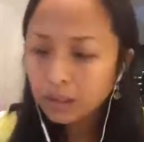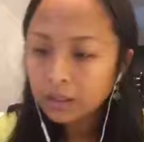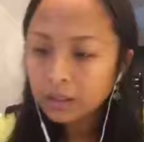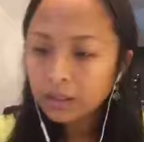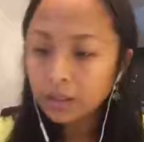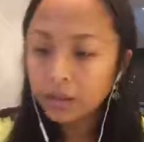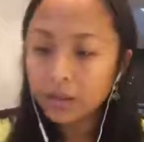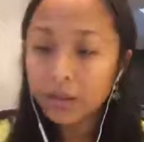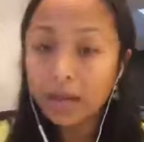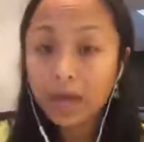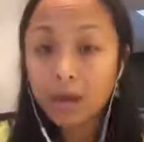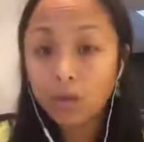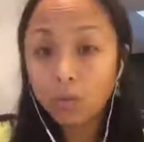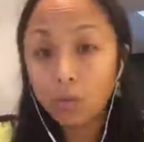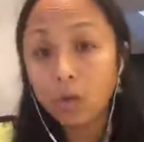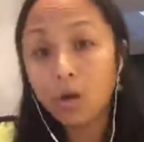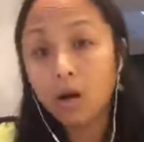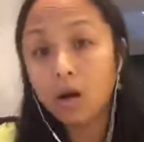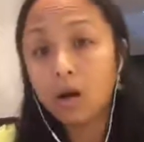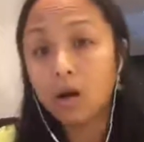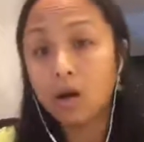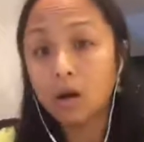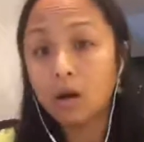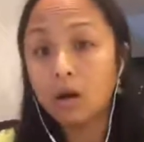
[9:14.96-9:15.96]
So that
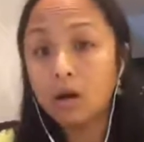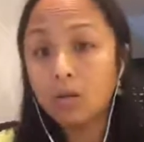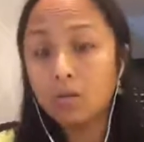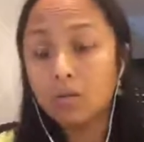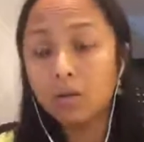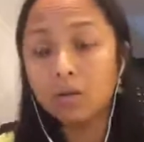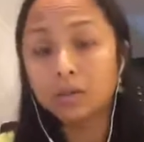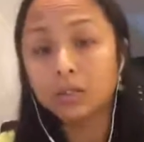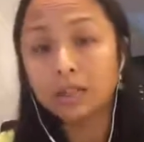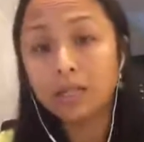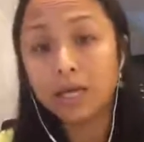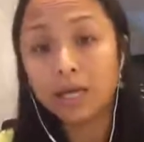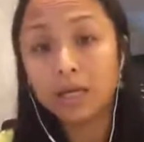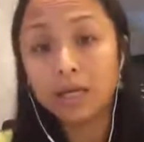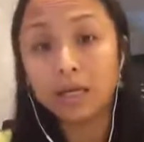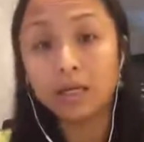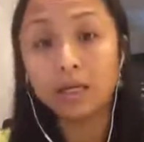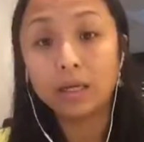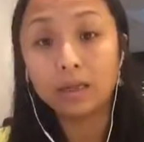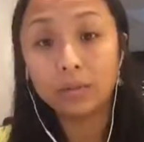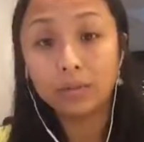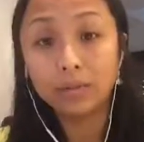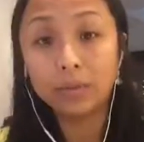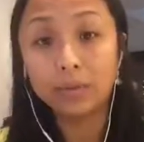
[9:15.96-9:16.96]
will most
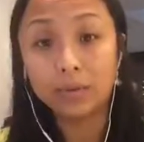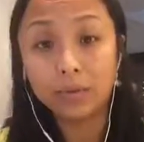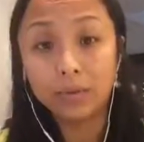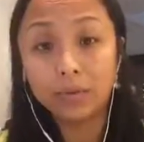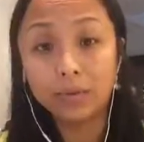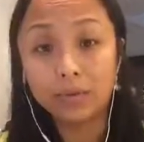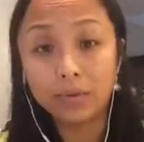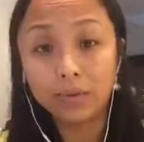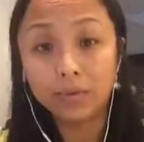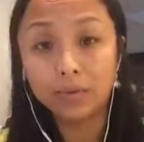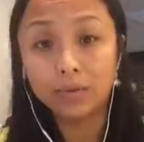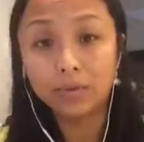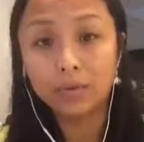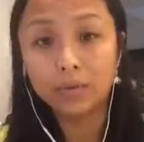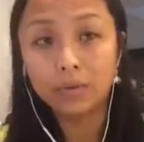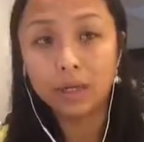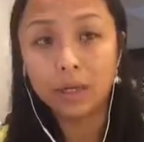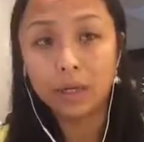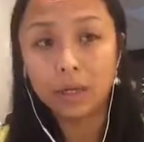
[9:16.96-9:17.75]
likely improve